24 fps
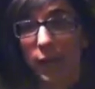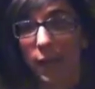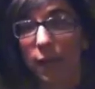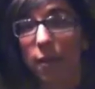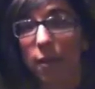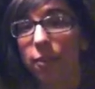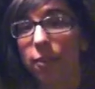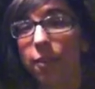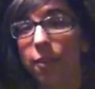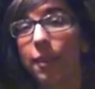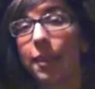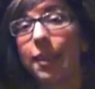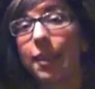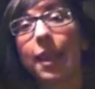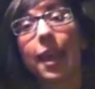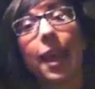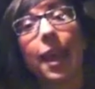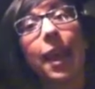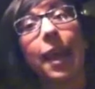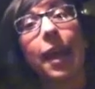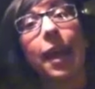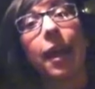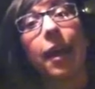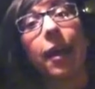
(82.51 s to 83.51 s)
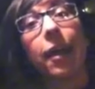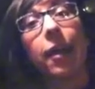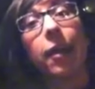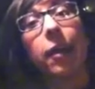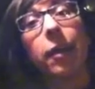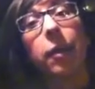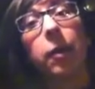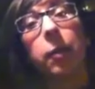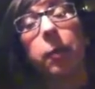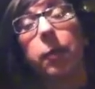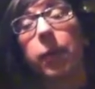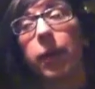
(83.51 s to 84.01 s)
And I was like, "Yeah,
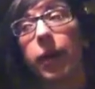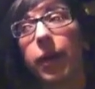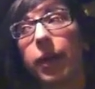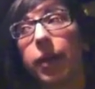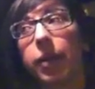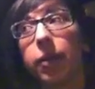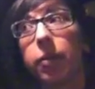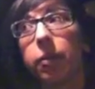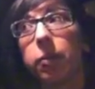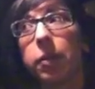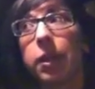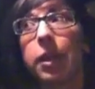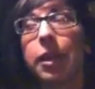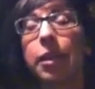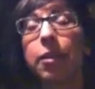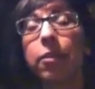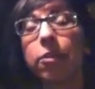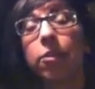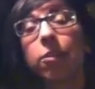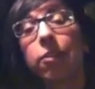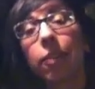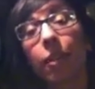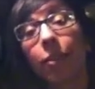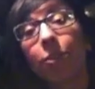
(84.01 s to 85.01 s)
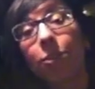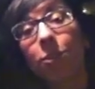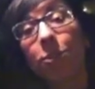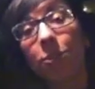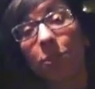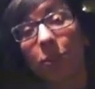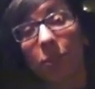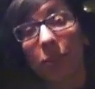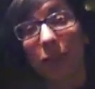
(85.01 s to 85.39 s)
but we need a stencil."